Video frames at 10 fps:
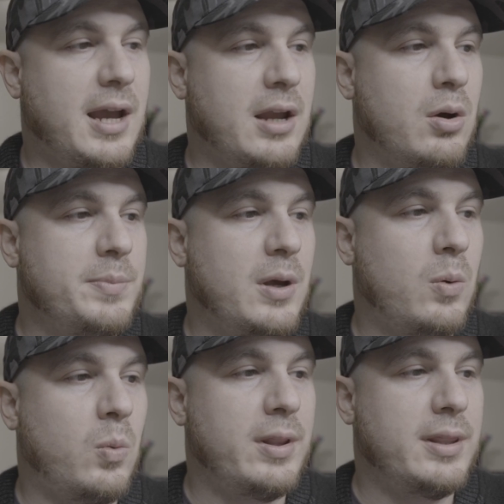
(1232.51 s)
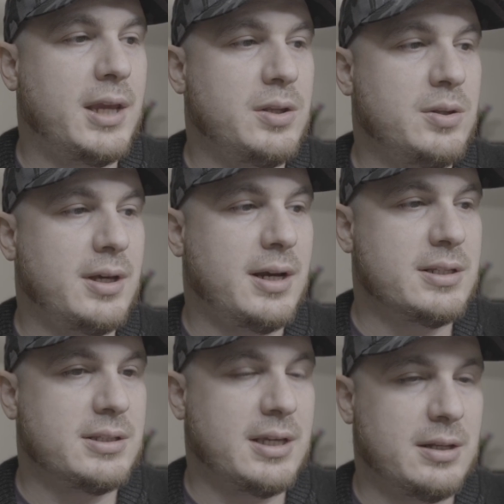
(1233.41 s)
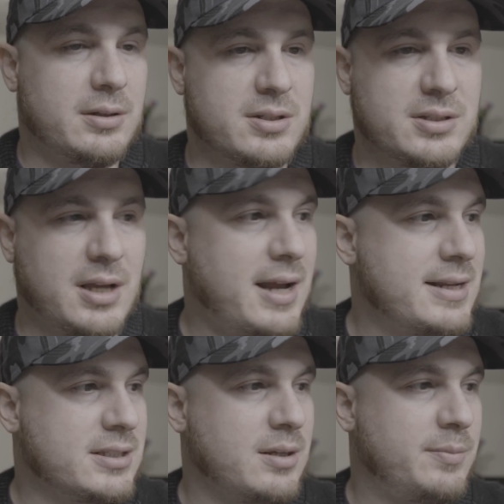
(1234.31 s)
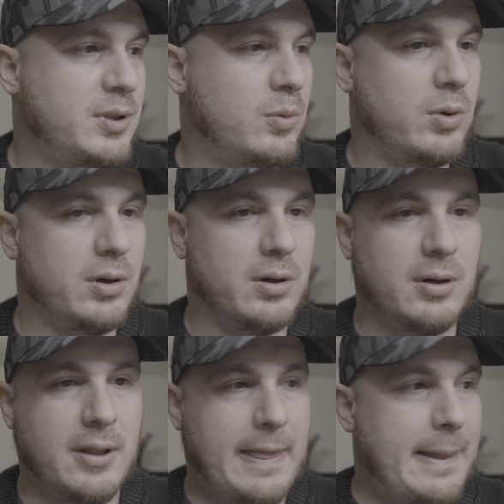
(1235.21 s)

I hope that one day you guys can design something where